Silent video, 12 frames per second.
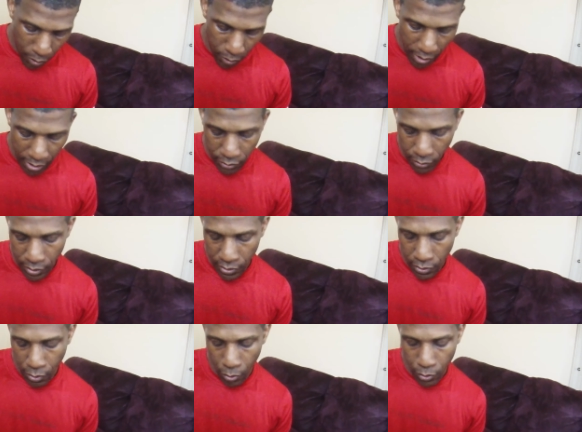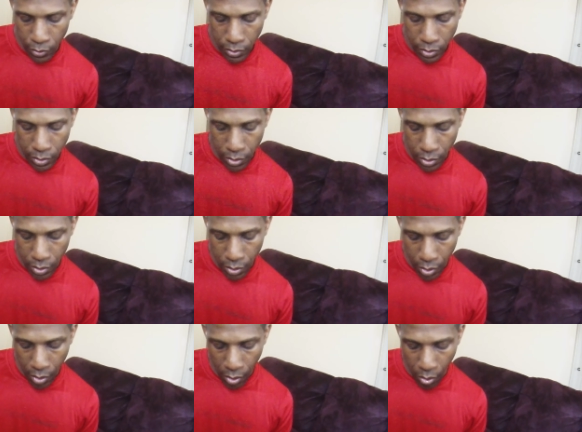okay, so this goes,
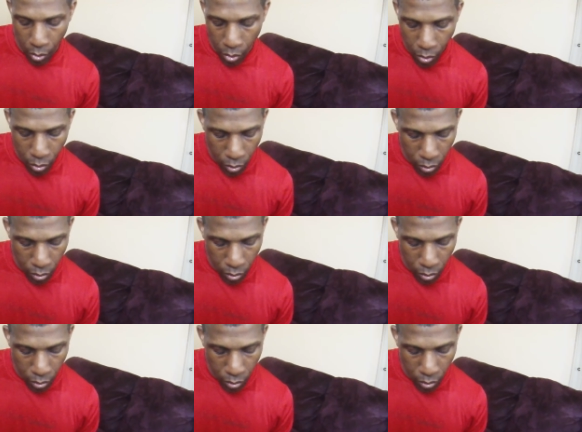oh,